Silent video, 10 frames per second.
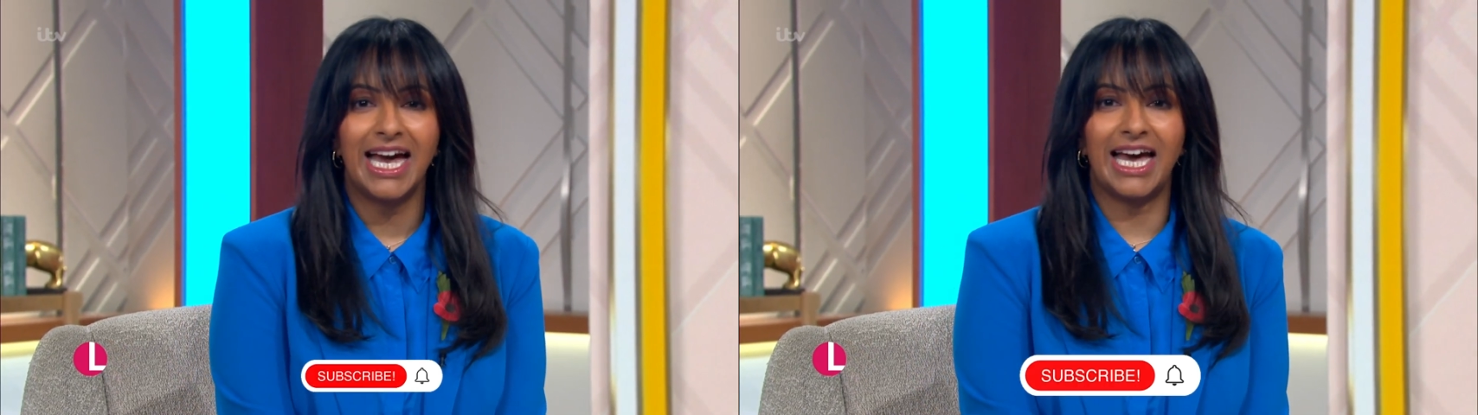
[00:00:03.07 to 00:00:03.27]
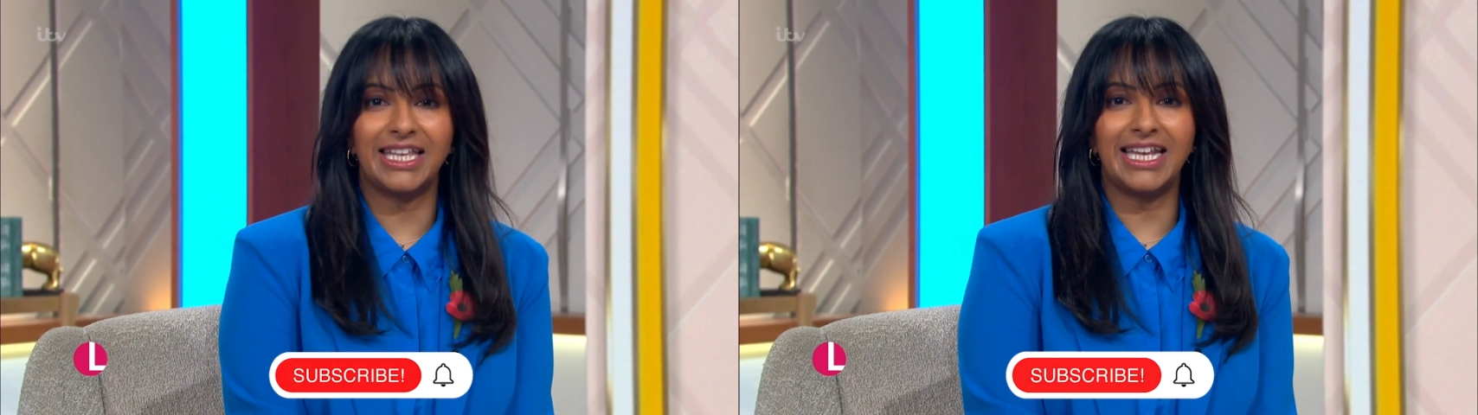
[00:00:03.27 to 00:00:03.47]

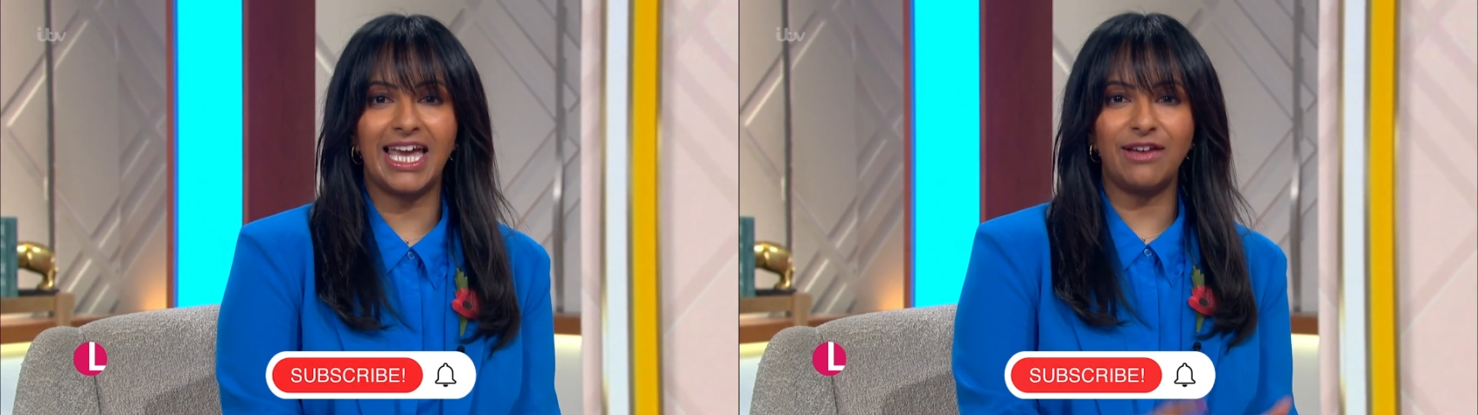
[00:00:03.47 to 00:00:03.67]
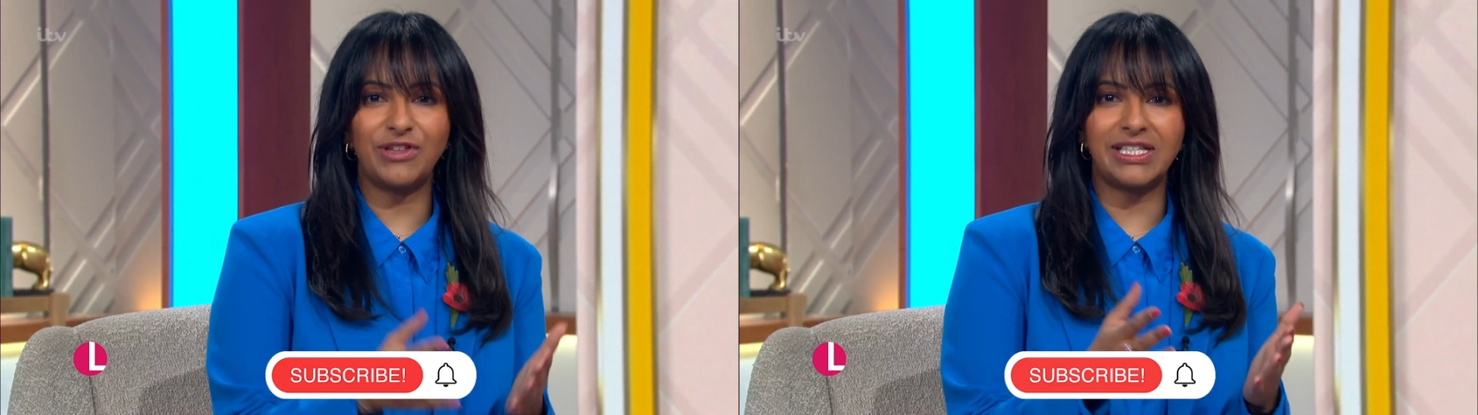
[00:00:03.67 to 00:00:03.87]
that he
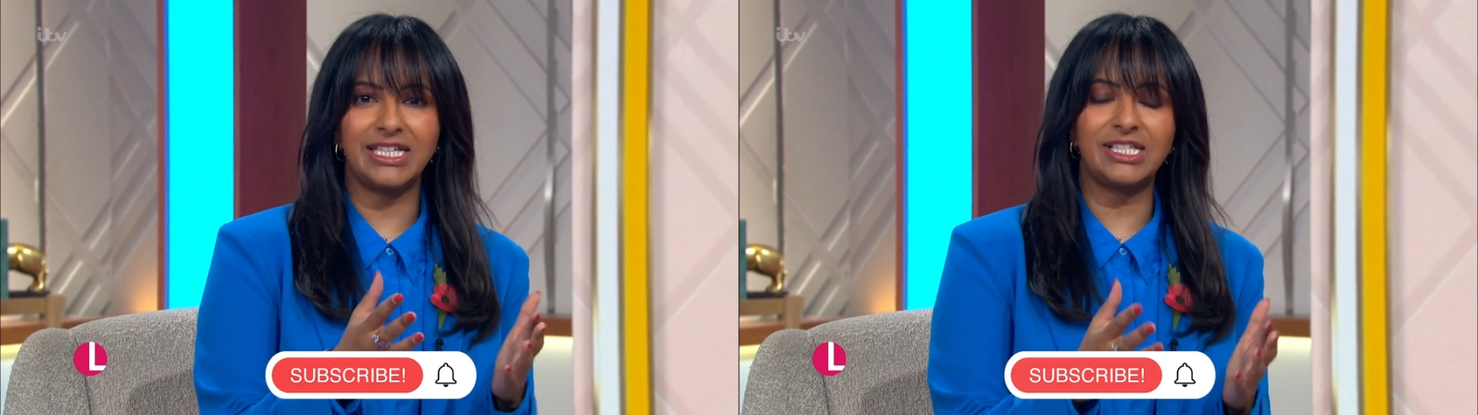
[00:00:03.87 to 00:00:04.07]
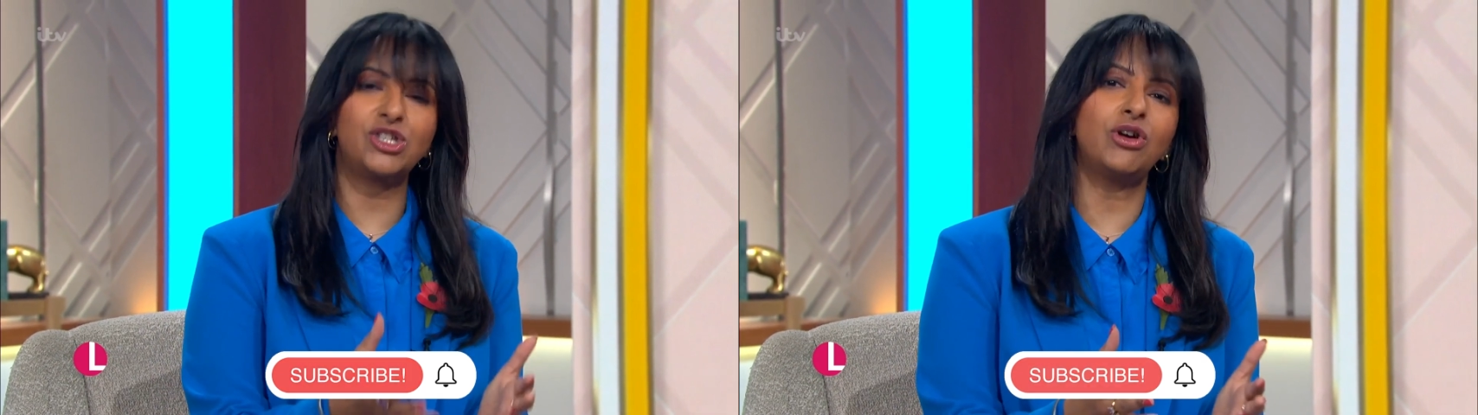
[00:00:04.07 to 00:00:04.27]
gave this
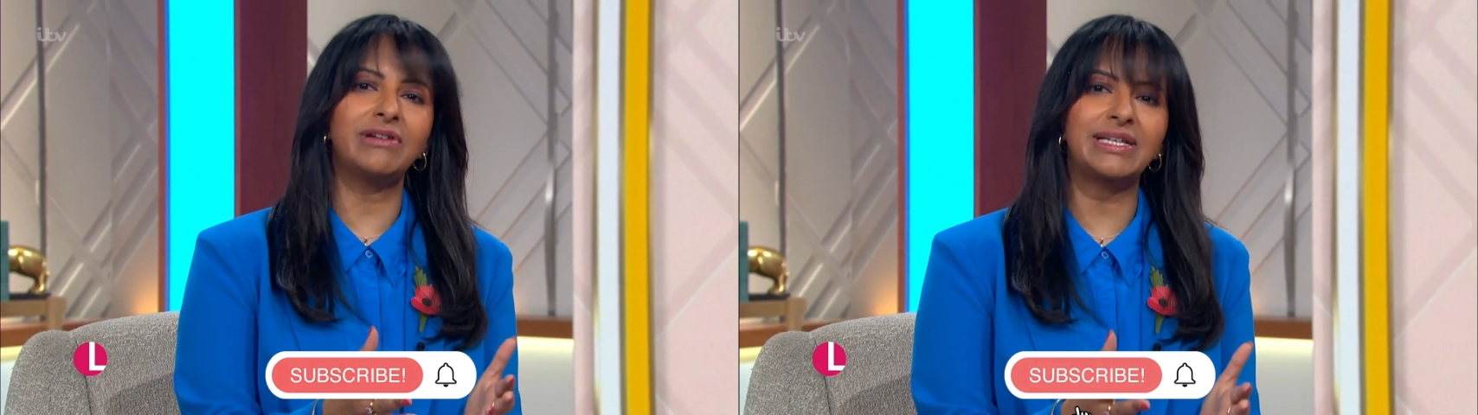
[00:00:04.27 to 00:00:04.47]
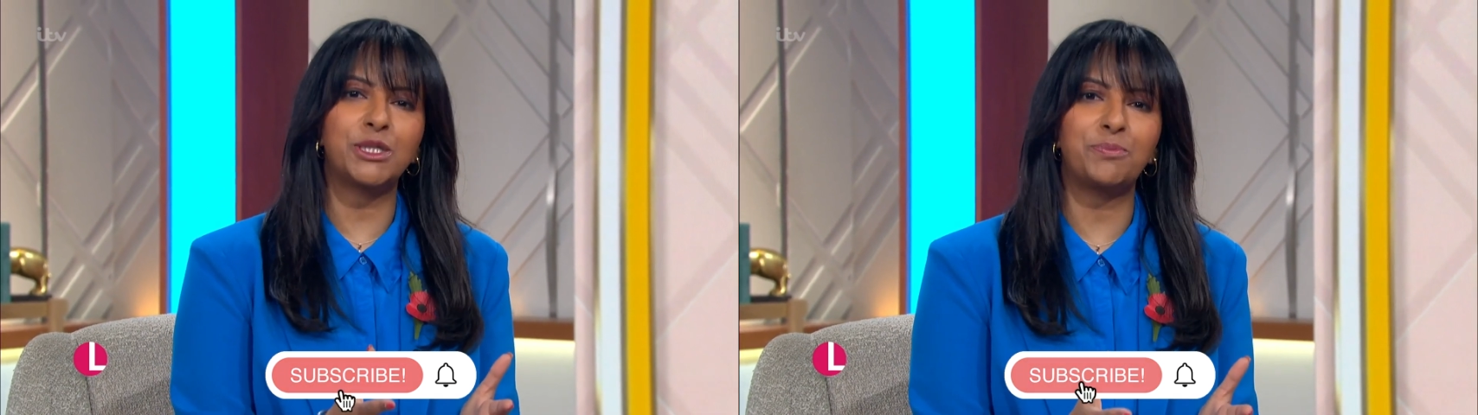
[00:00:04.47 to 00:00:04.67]

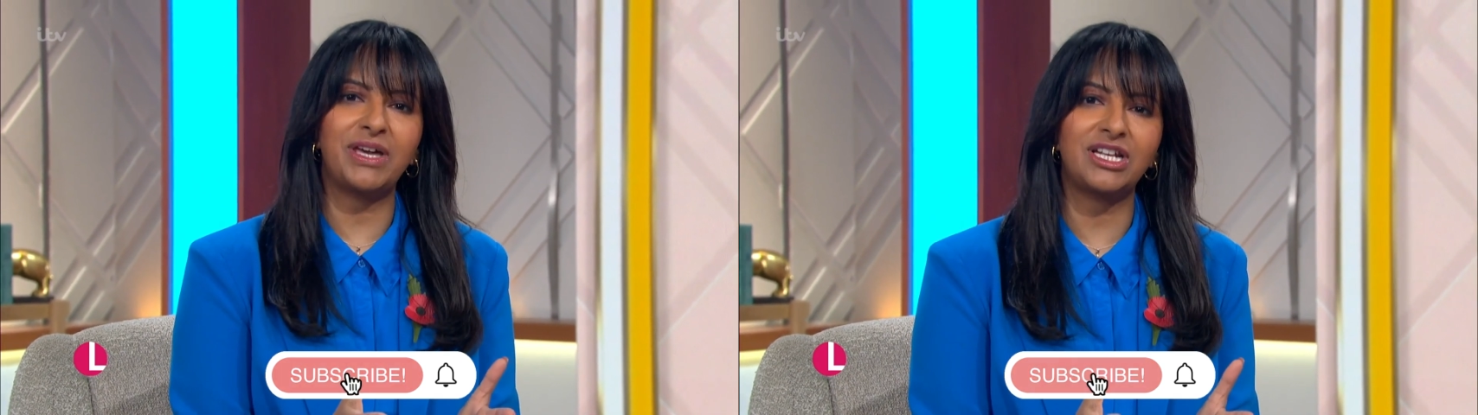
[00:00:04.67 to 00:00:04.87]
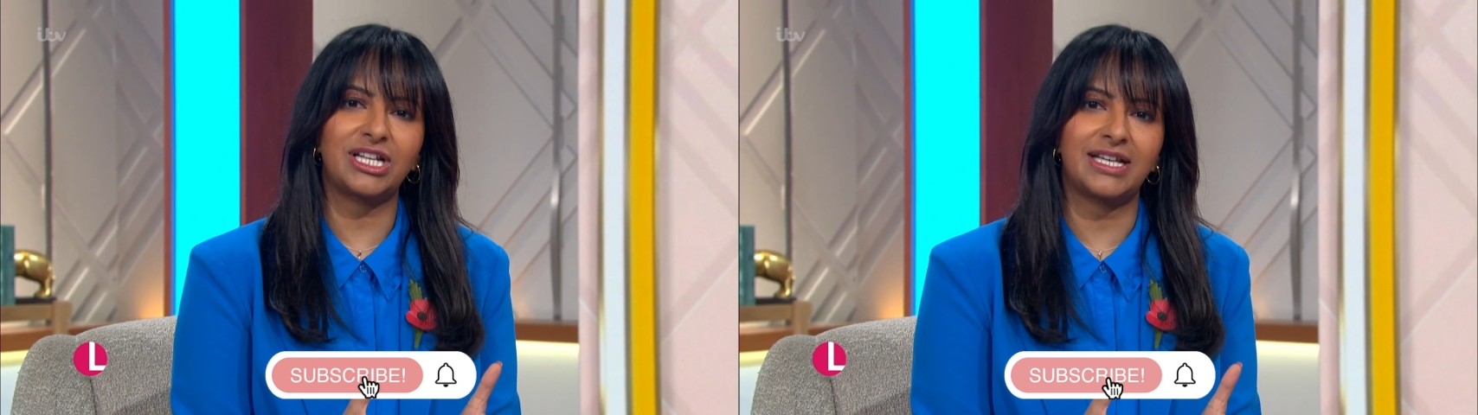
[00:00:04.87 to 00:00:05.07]
historic
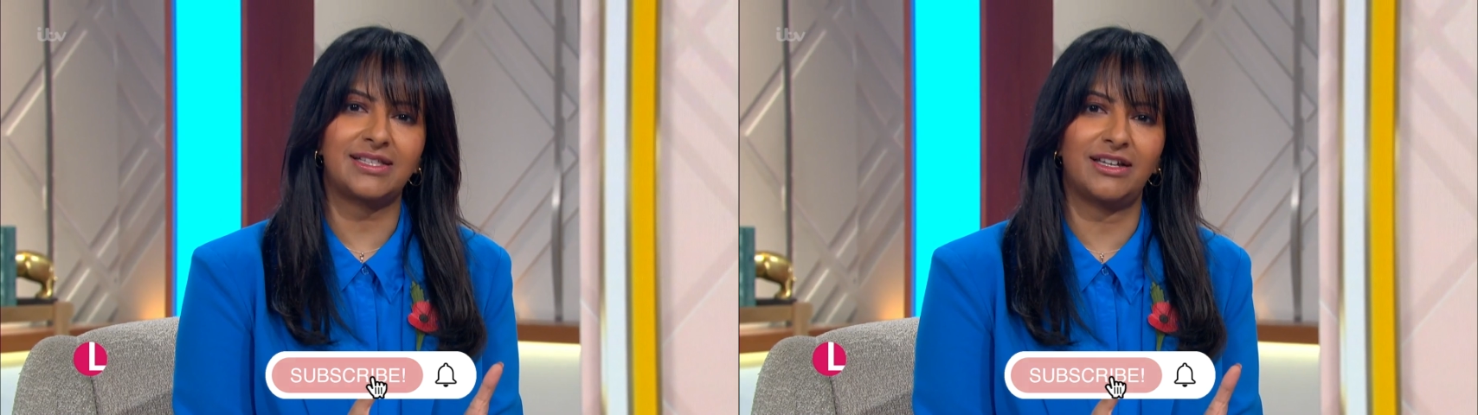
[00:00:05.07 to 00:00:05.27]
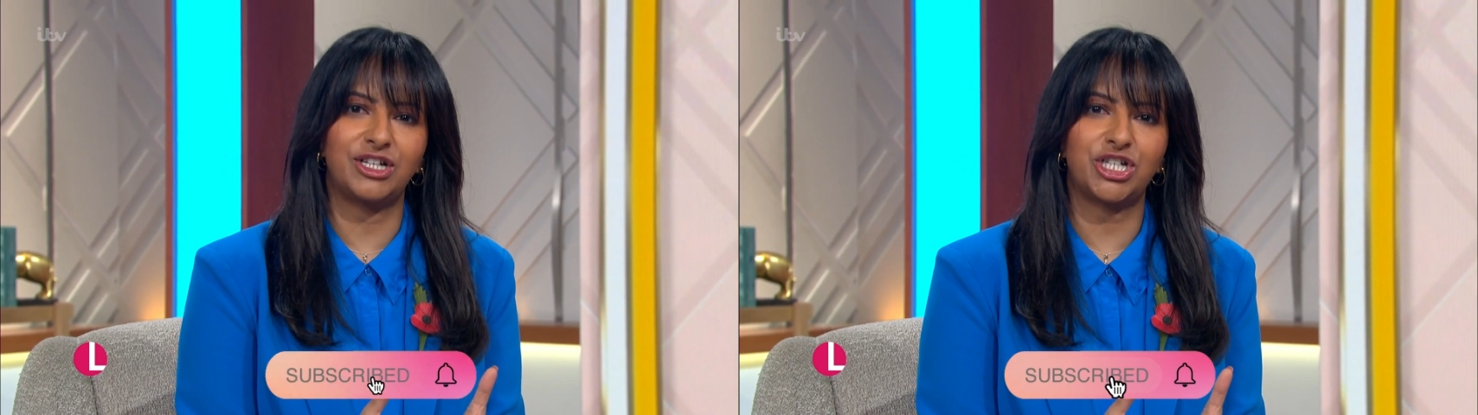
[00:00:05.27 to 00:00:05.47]
speech last night